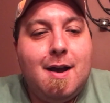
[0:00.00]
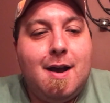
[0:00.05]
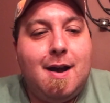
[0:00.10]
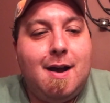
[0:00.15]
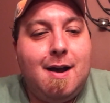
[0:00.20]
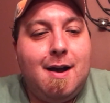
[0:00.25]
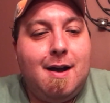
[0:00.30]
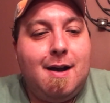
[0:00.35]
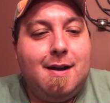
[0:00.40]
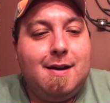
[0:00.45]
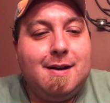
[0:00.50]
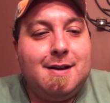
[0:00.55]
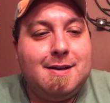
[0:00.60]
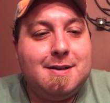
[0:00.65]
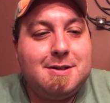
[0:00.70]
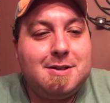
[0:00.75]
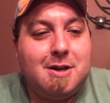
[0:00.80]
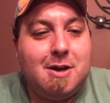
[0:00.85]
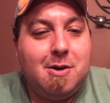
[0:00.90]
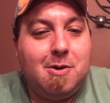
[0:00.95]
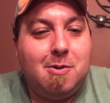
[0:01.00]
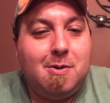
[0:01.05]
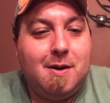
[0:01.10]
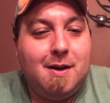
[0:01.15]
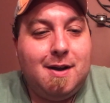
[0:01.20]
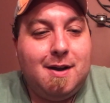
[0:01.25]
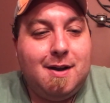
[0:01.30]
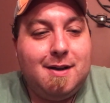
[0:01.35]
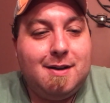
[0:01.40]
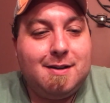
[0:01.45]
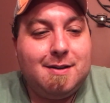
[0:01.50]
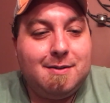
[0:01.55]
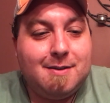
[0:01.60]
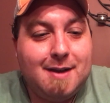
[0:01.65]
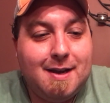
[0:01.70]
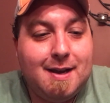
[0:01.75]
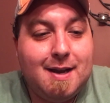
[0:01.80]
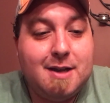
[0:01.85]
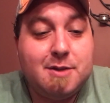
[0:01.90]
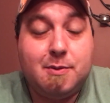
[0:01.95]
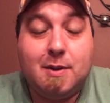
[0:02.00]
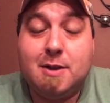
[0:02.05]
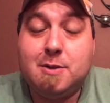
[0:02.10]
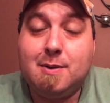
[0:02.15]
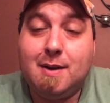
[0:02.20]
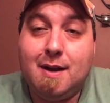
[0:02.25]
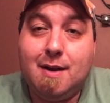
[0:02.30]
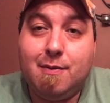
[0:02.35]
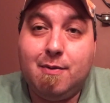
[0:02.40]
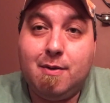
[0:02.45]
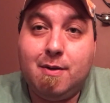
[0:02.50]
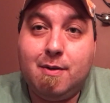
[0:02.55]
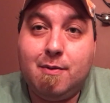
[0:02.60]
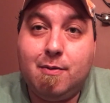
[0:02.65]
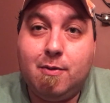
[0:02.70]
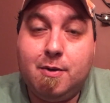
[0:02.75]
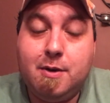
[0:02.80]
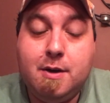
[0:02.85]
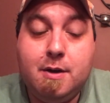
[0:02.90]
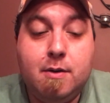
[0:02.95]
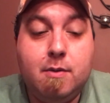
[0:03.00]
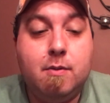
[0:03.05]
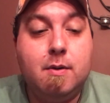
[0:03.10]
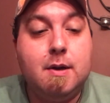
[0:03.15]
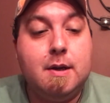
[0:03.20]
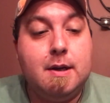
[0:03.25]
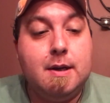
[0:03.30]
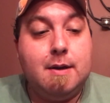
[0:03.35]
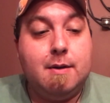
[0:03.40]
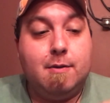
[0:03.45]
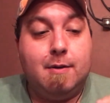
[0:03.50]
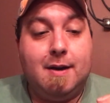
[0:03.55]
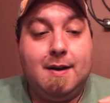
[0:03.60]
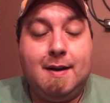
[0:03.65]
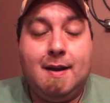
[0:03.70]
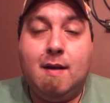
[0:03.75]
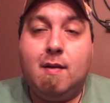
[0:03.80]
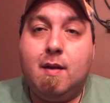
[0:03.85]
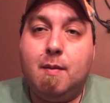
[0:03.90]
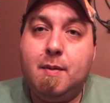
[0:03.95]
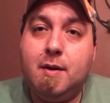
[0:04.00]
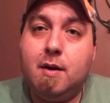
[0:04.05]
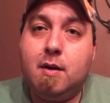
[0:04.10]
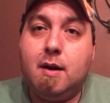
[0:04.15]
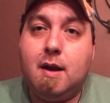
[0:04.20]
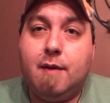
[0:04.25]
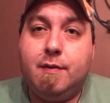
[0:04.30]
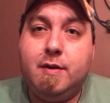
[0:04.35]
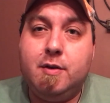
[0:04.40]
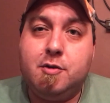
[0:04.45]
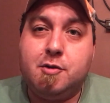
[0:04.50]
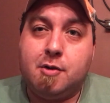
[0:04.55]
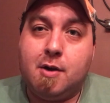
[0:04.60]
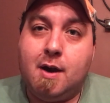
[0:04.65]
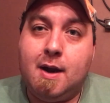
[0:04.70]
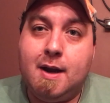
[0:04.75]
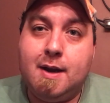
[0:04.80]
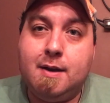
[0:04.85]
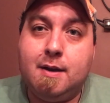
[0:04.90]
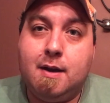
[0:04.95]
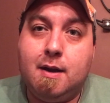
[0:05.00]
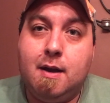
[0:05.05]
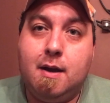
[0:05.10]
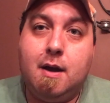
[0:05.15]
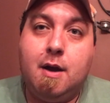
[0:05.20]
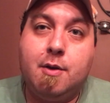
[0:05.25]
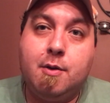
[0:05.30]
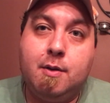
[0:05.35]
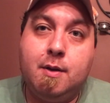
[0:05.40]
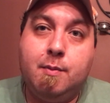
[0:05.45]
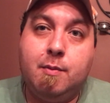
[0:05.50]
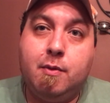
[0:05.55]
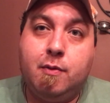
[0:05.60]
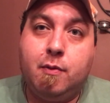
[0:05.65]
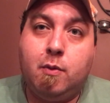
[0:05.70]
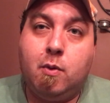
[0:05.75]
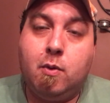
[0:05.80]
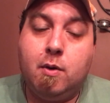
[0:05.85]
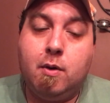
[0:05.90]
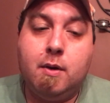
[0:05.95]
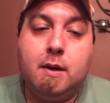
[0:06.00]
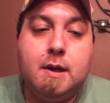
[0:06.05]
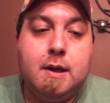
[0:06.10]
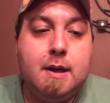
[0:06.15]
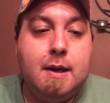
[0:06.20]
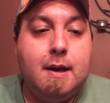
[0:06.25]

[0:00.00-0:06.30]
Uh, so, uh, okay, guys. Well, that's what I have for, for you right now. Let me know, have you tried uh, Otherland before?